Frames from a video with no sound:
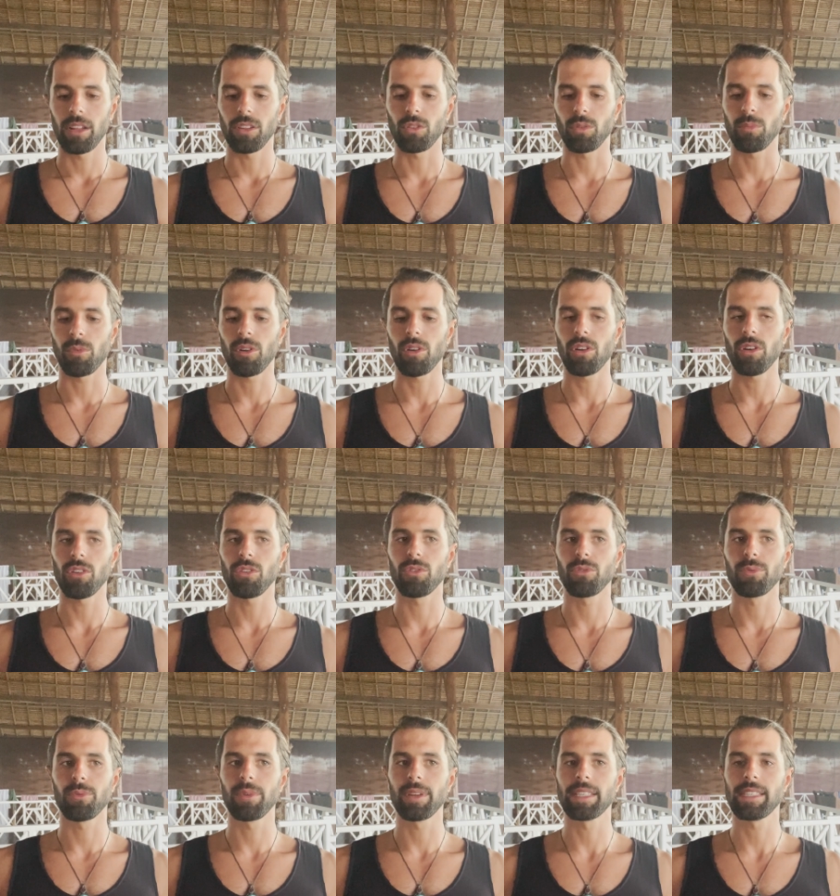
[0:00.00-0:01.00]
the more you
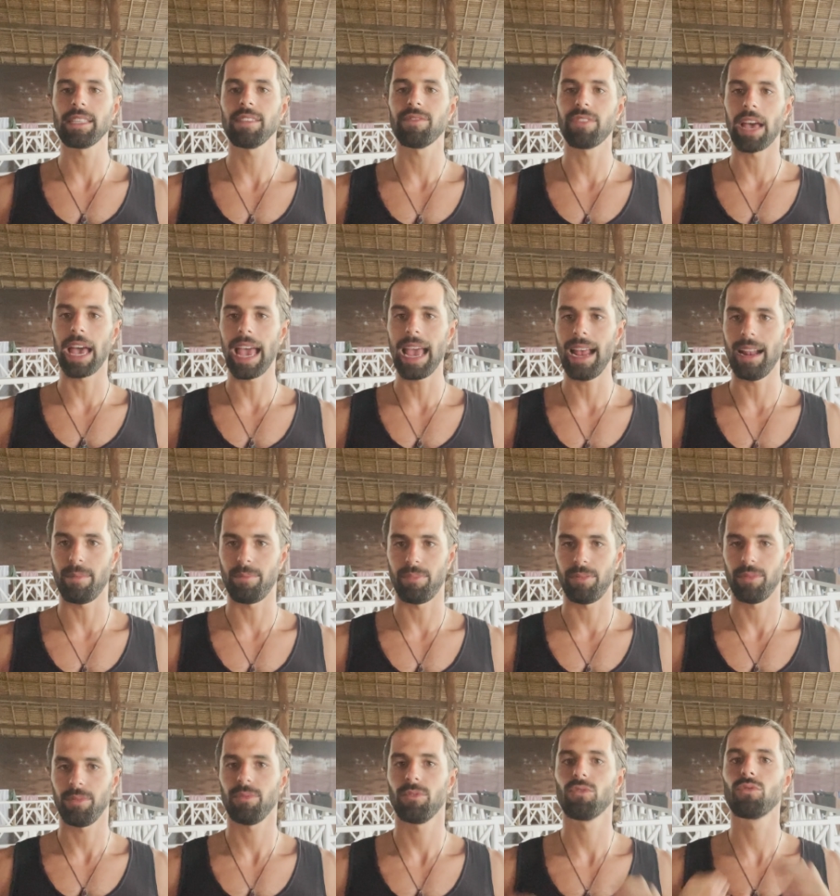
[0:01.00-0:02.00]
receive help
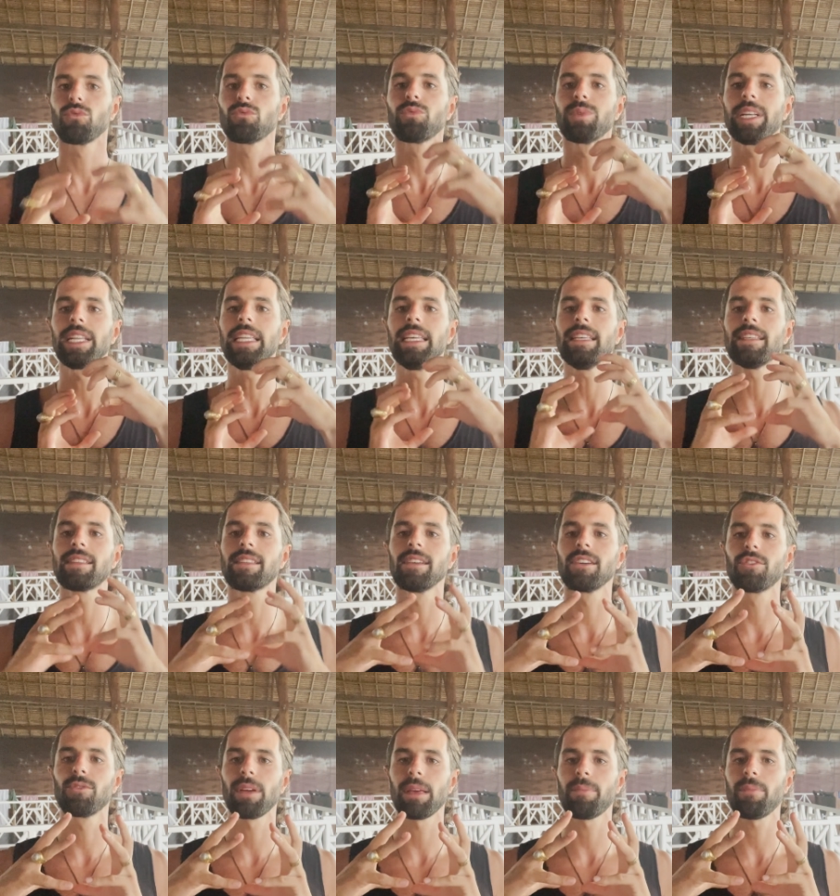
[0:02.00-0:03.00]
to release the
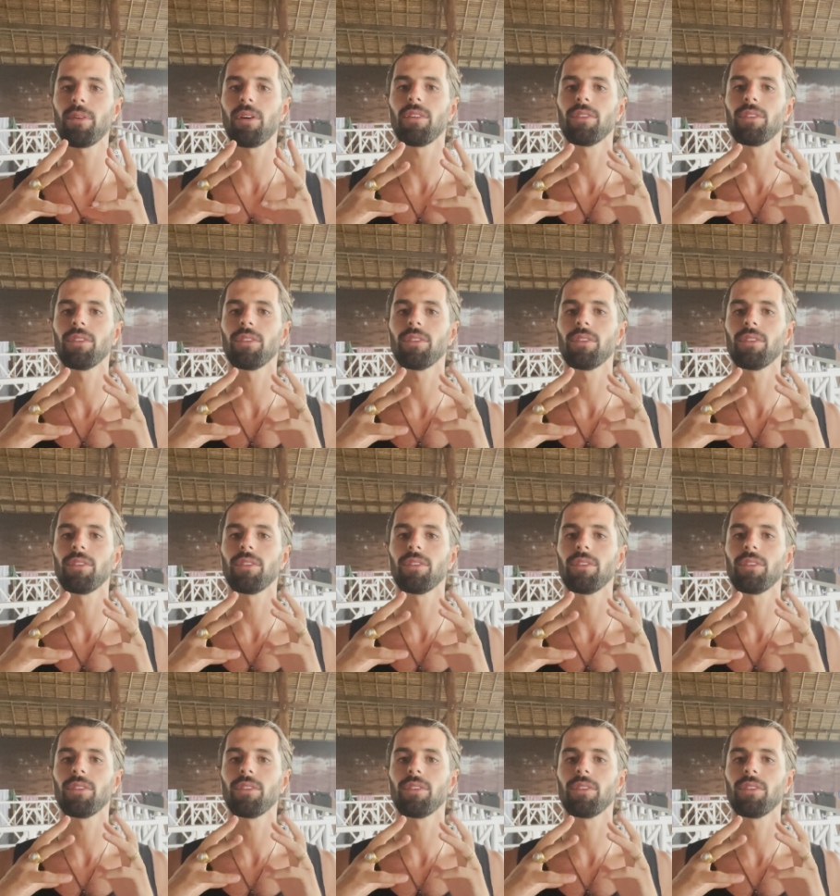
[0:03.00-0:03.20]
grip